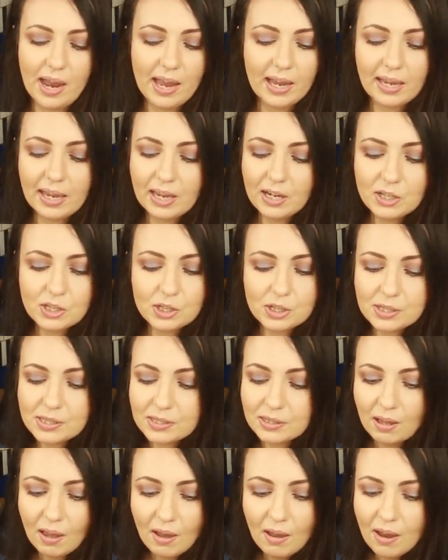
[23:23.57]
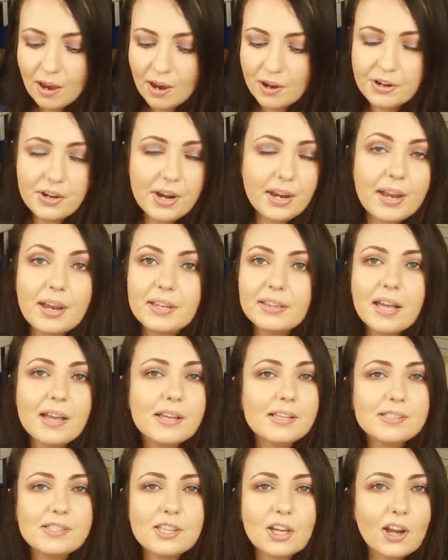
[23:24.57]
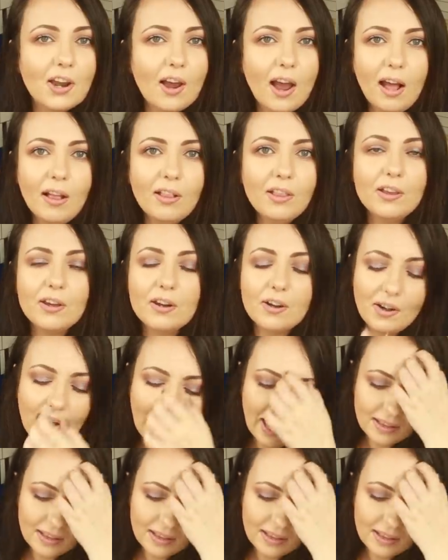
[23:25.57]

I can just recognize the color